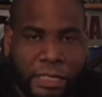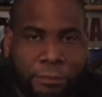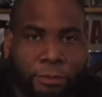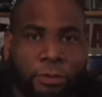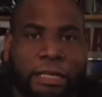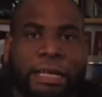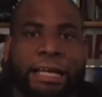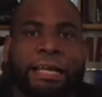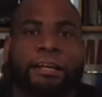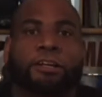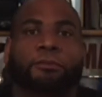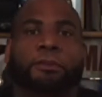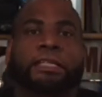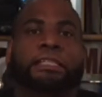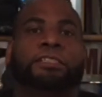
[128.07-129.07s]
people?
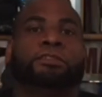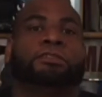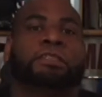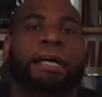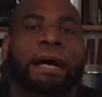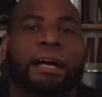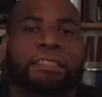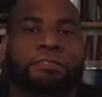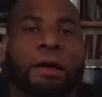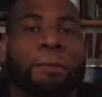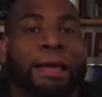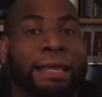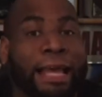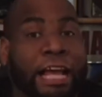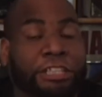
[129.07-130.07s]
LP2000 right
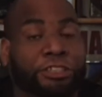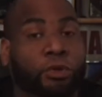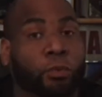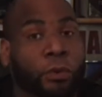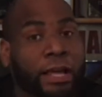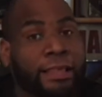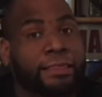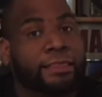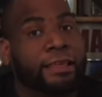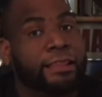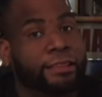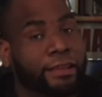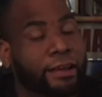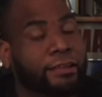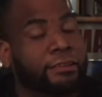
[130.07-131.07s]
back at you with
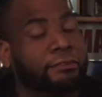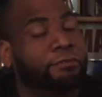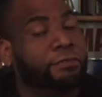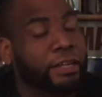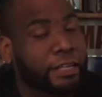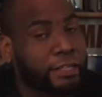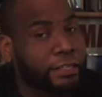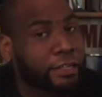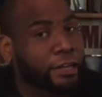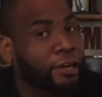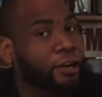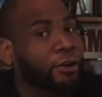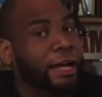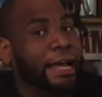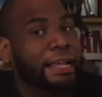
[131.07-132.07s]
another
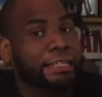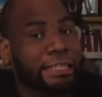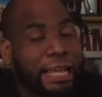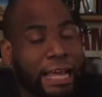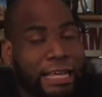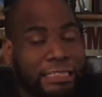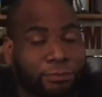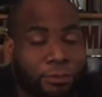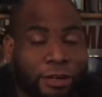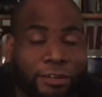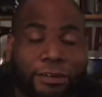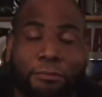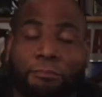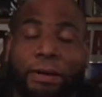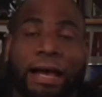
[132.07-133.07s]
video. And yes,
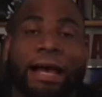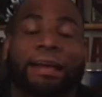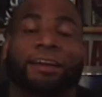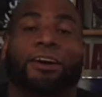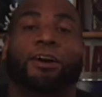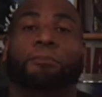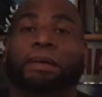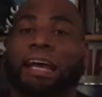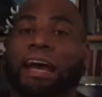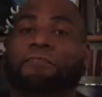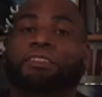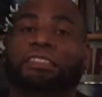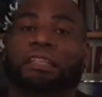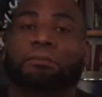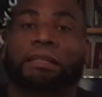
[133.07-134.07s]
welcome back on
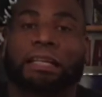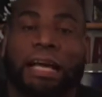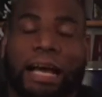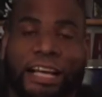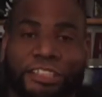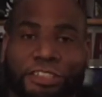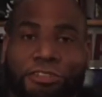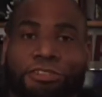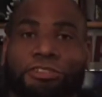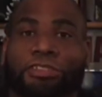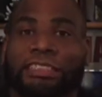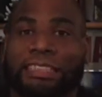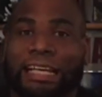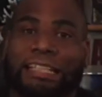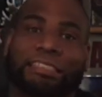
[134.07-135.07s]
behalf of Summer Kaiju
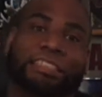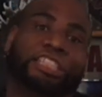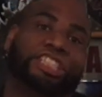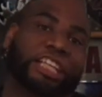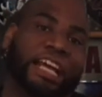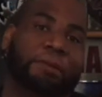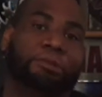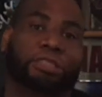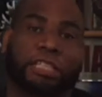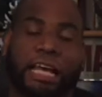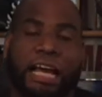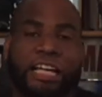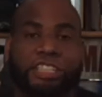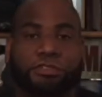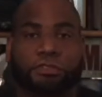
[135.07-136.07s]
to Leslie Chambers
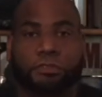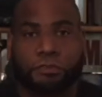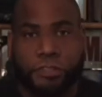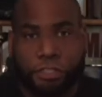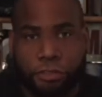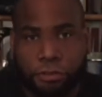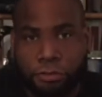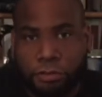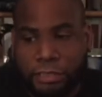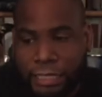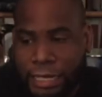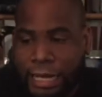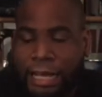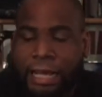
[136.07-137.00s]
Kaiju Reviews.